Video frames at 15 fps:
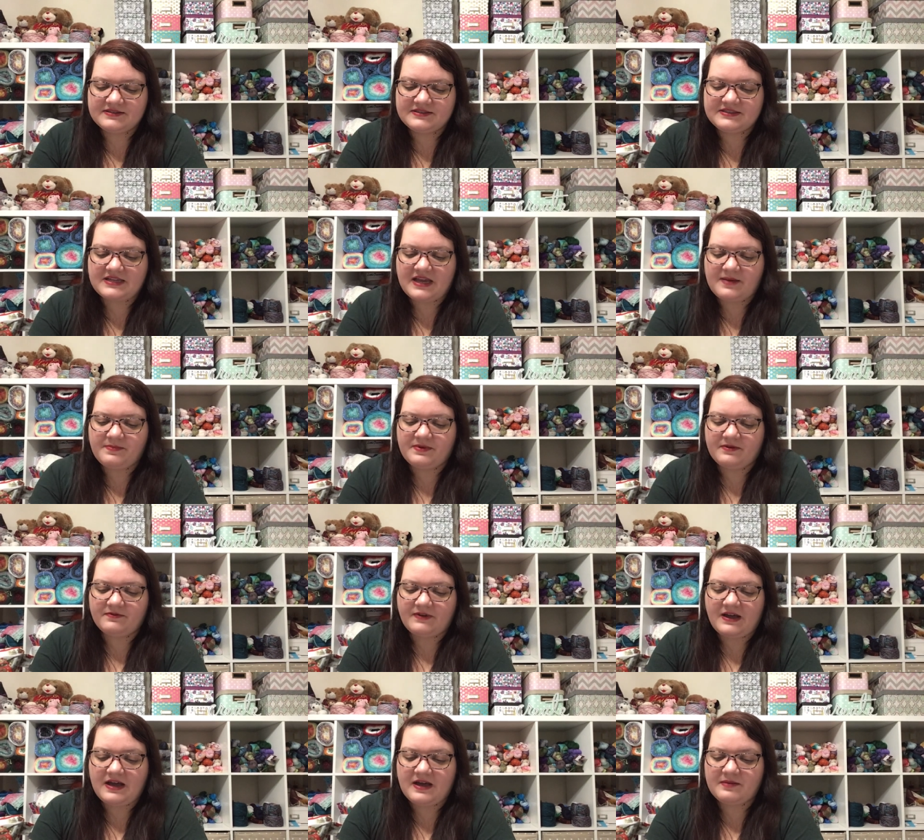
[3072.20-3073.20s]
type of
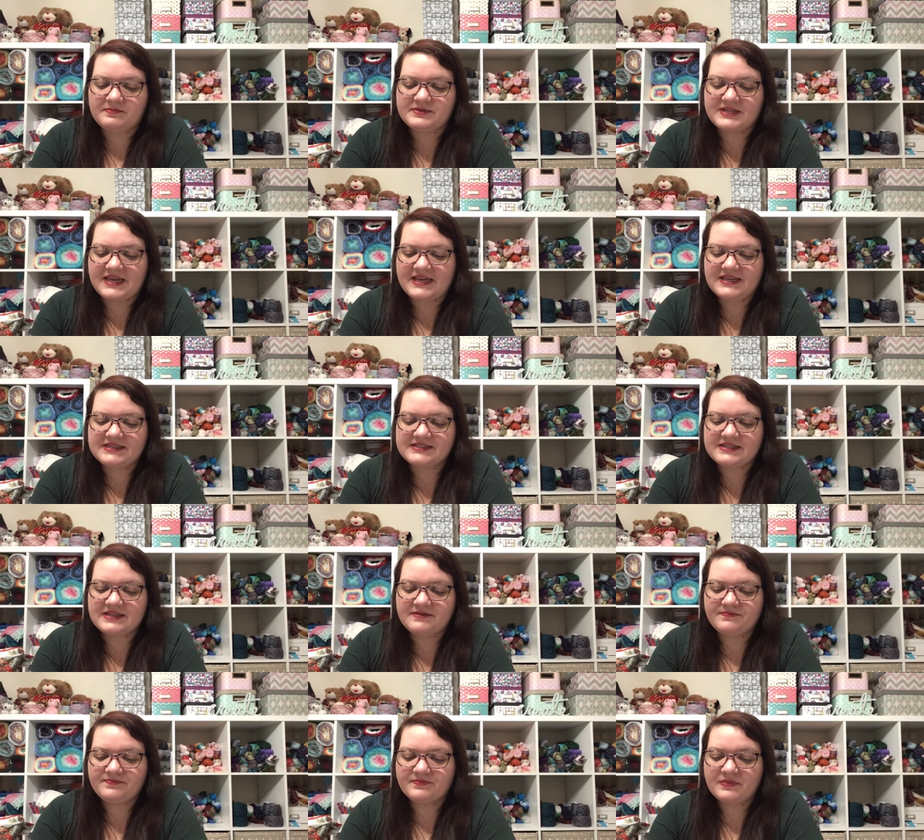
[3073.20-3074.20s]
update.
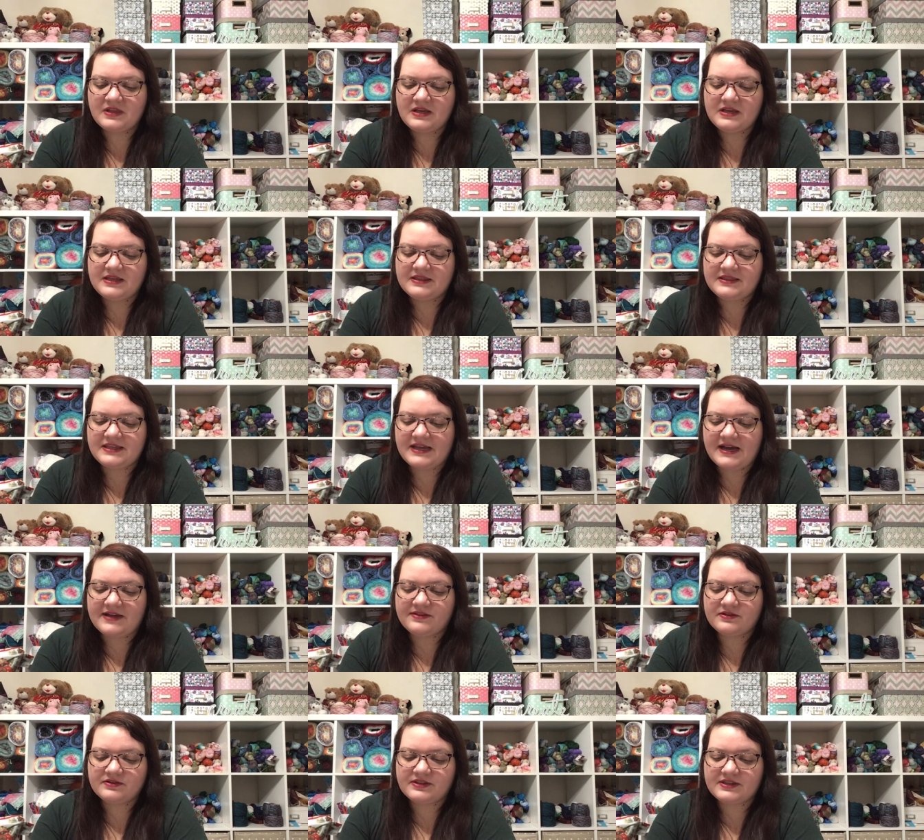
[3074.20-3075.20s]
The
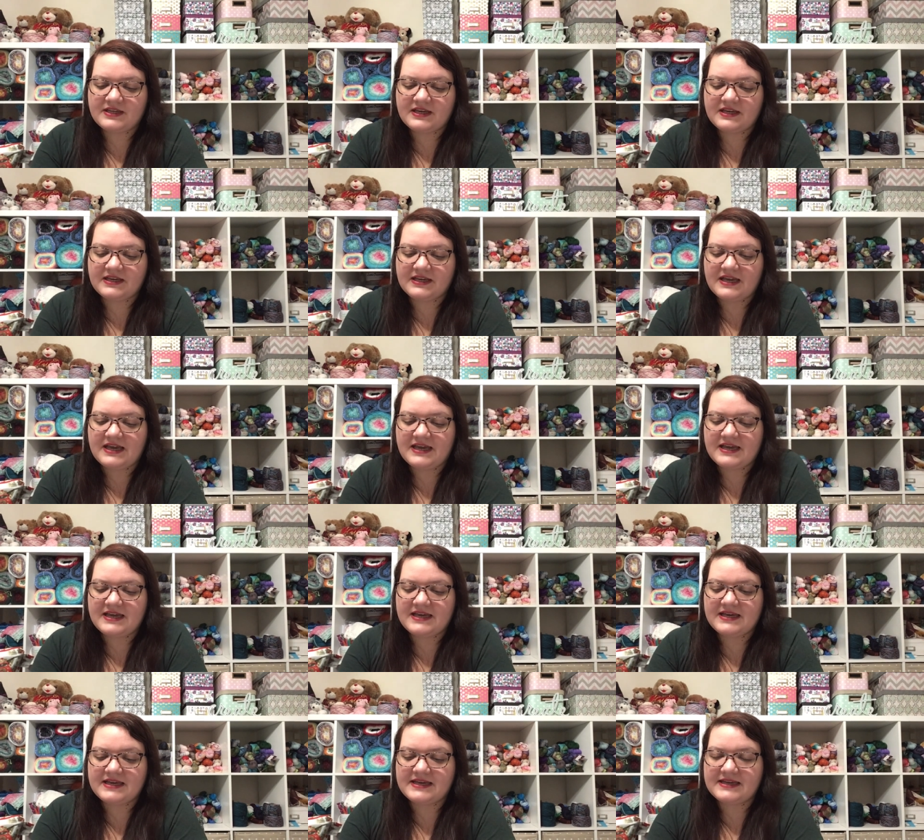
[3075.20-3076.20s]
other thing
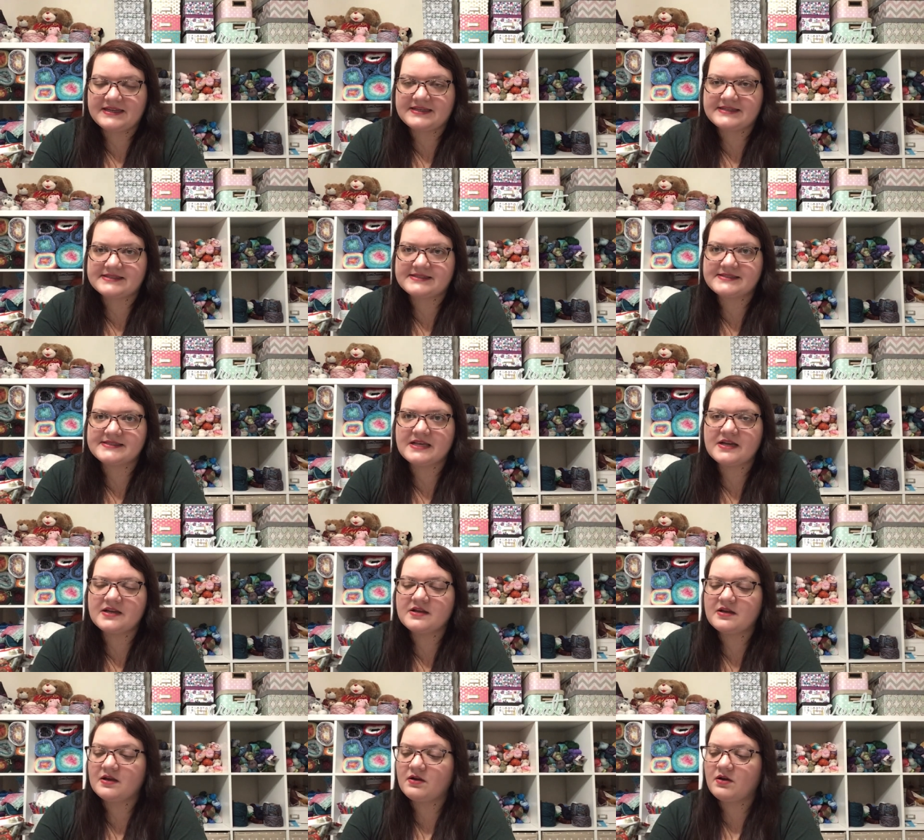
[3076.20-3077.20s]
is
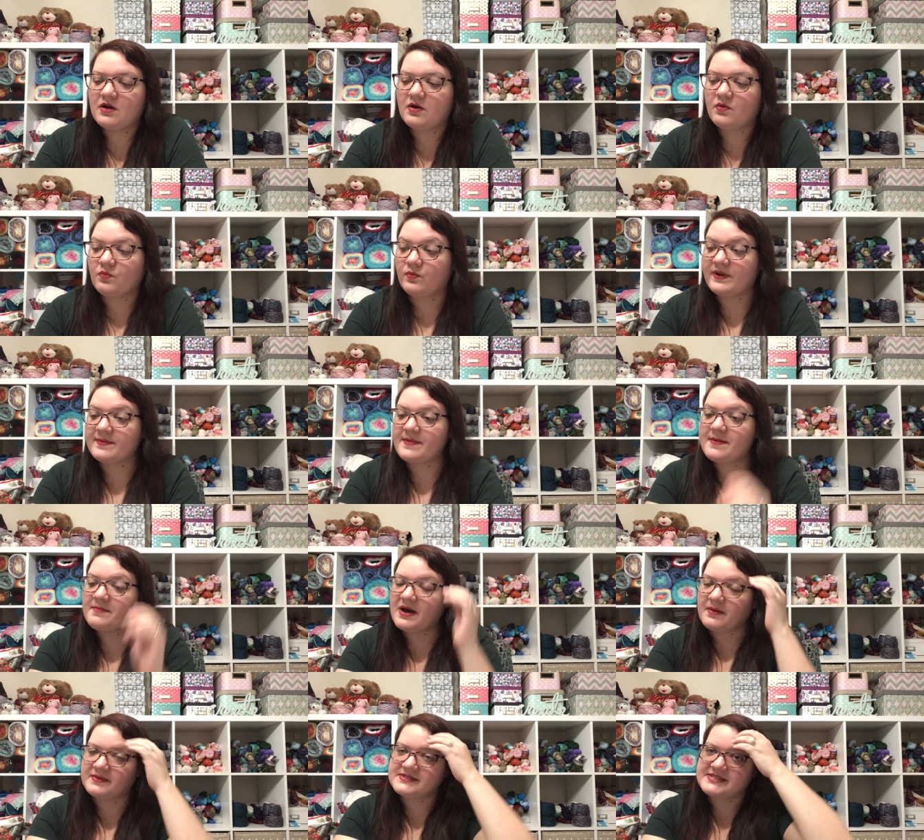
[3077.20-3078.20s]
when my
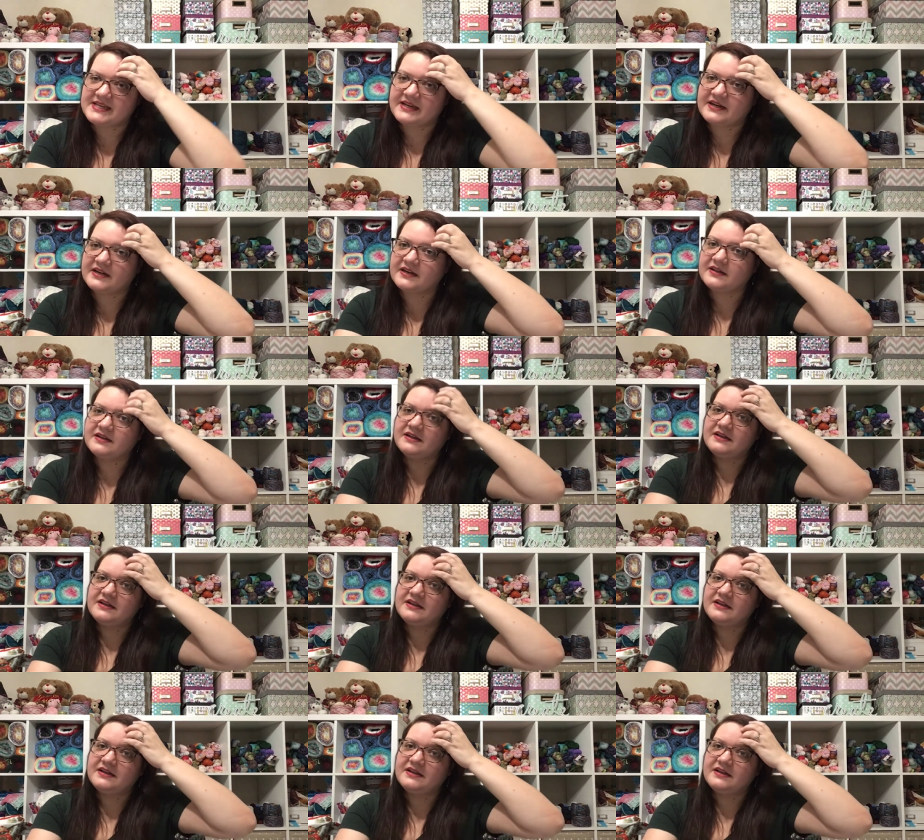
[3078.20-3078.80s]
mom was here,